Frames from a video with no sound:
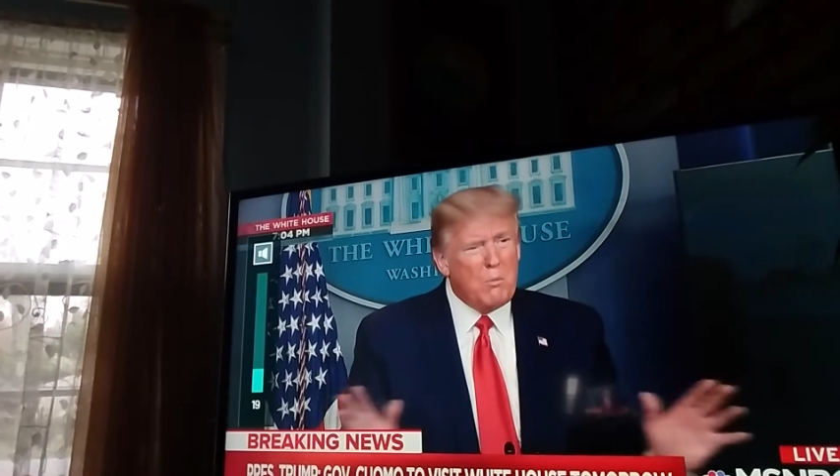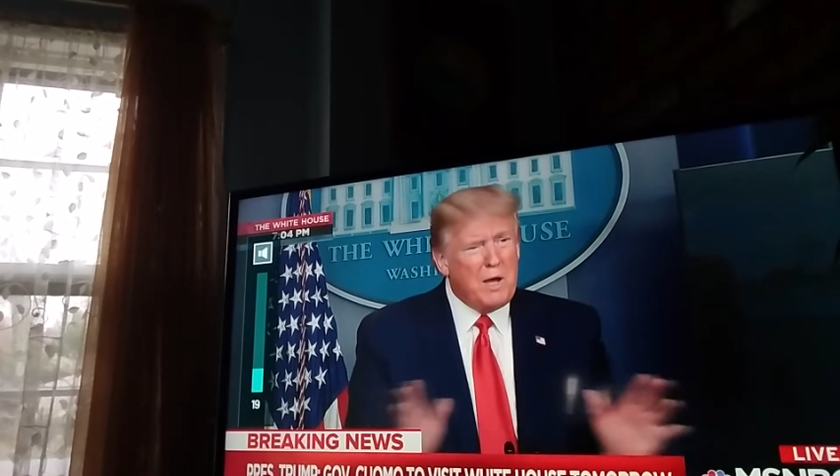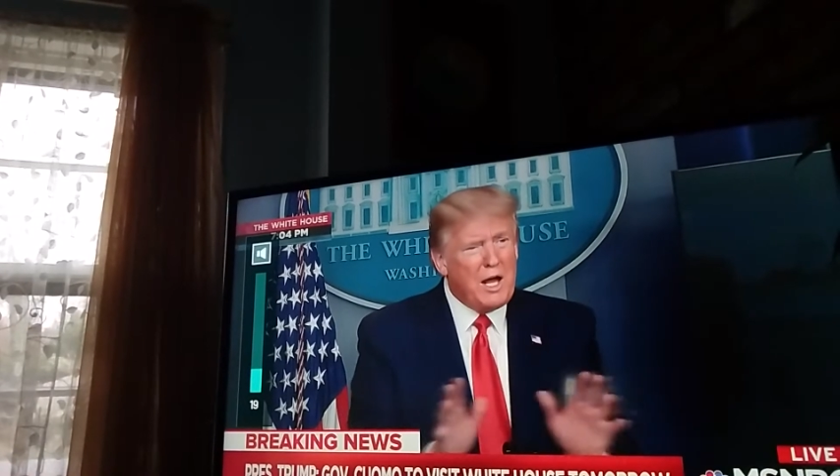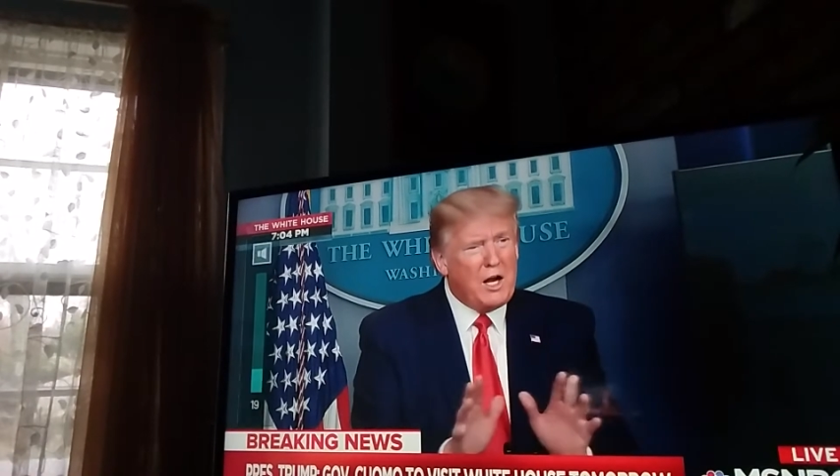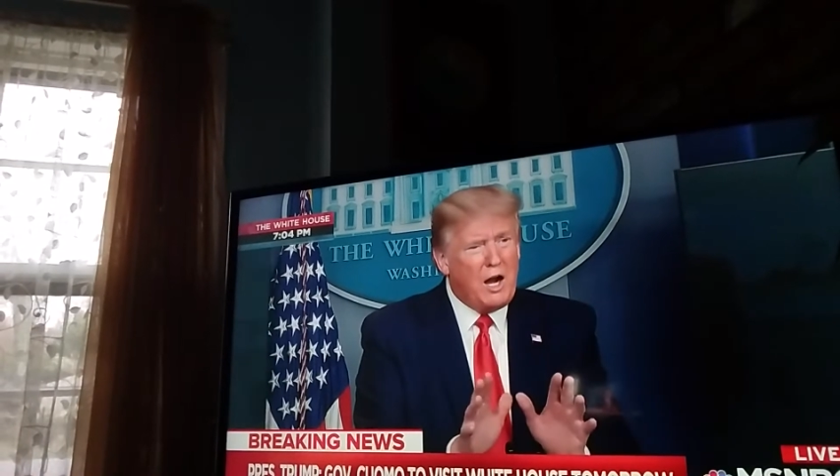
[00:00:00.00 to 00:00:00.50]
no
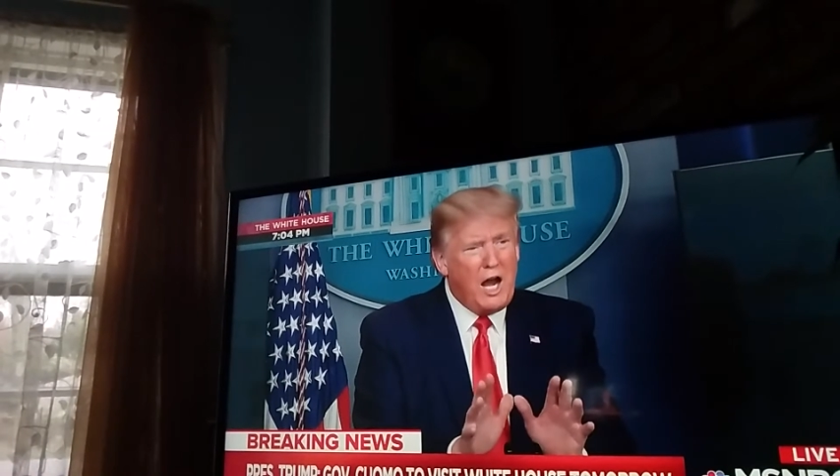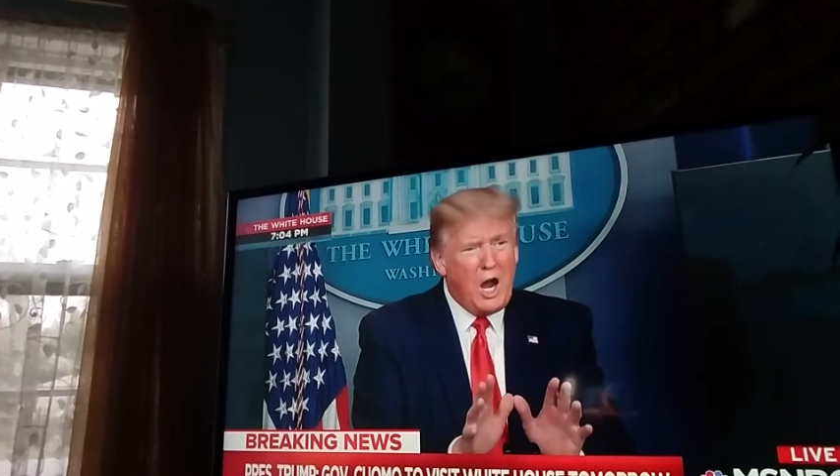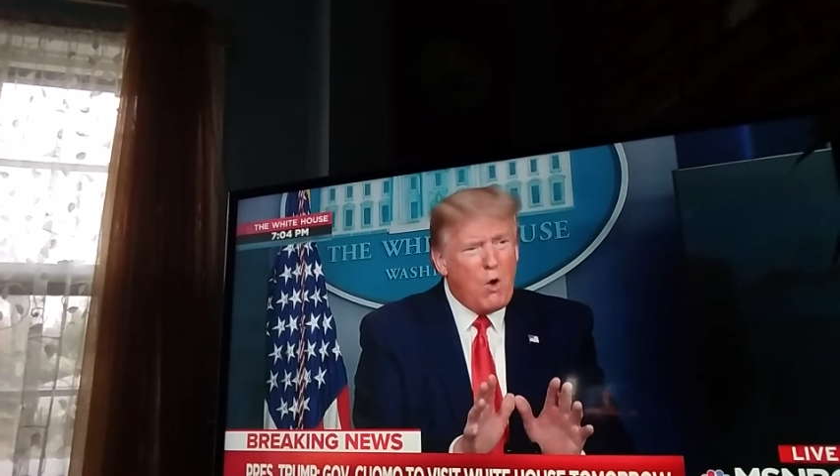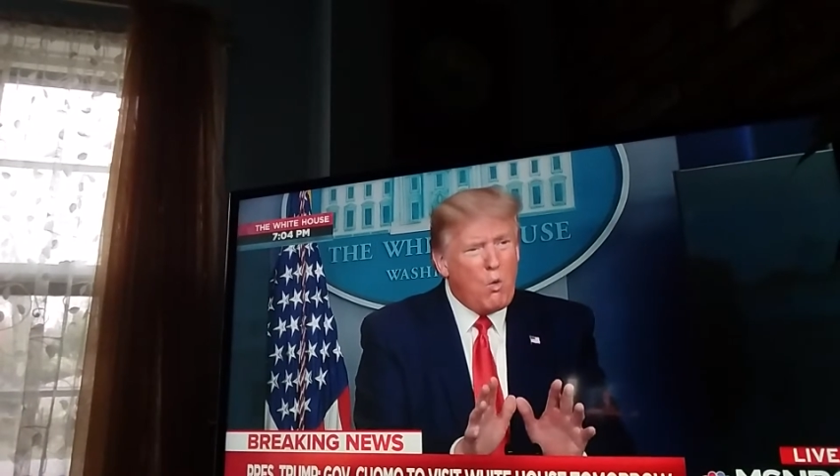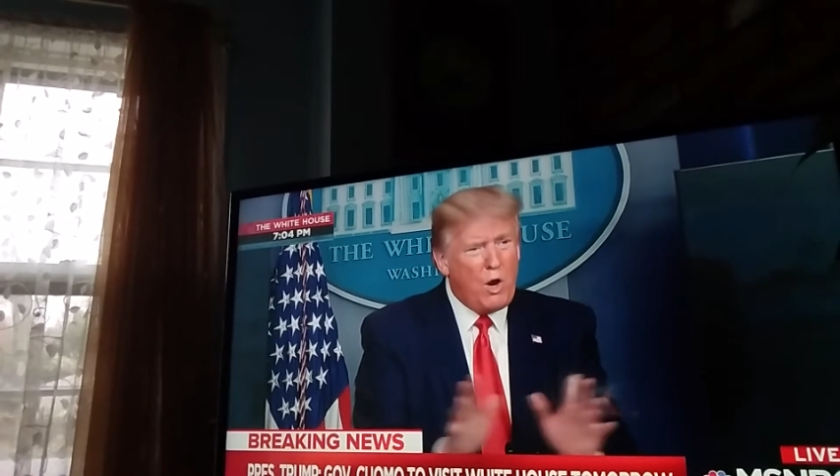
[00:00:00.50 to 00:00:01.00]
matter
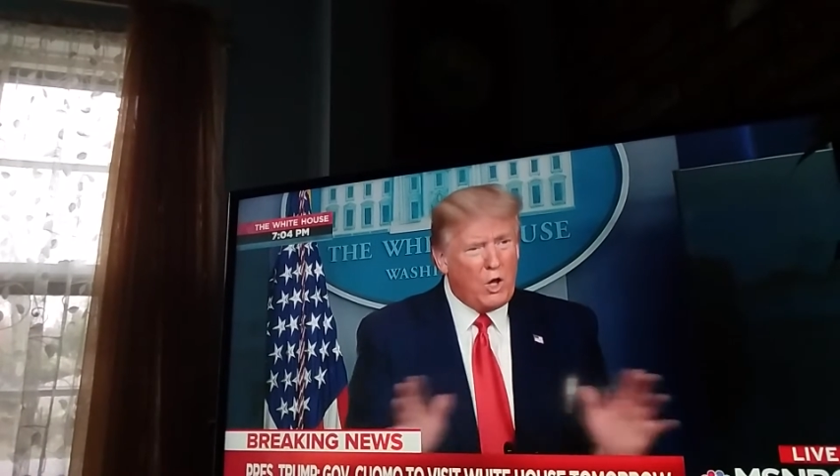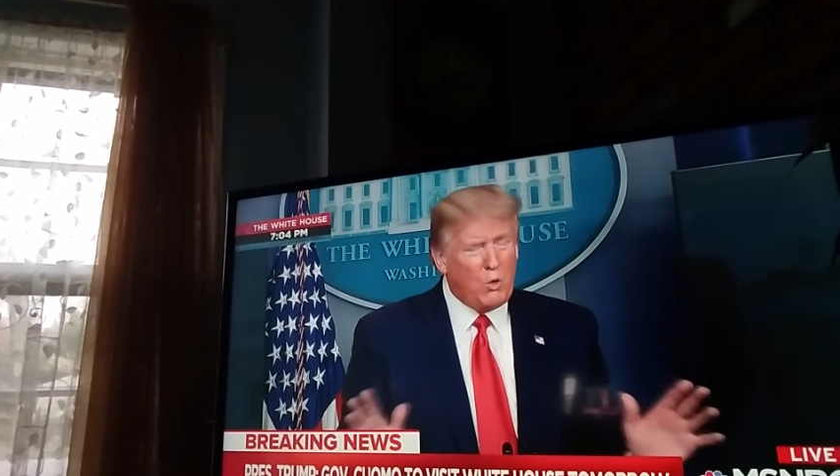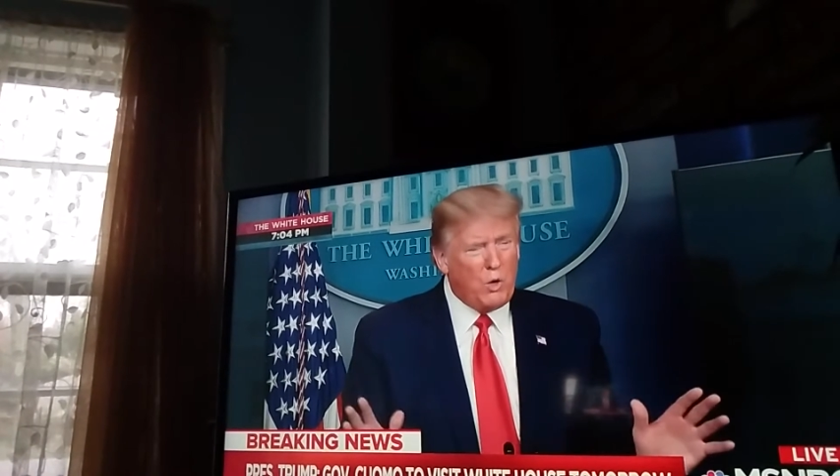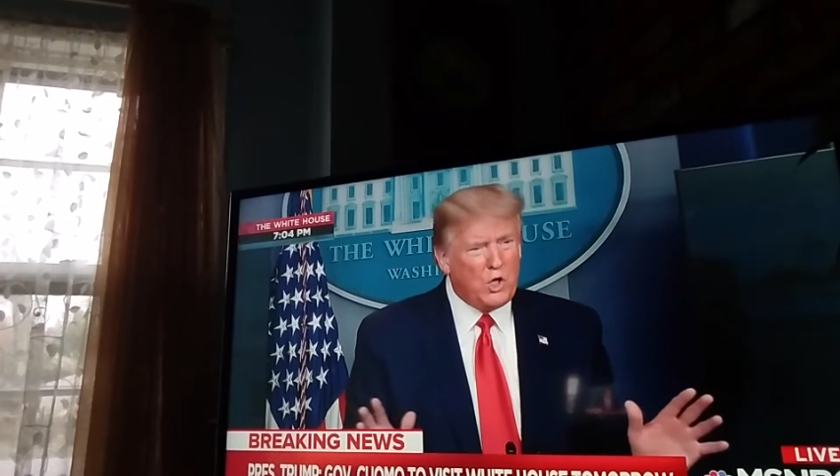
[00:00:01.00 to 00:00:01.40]
how well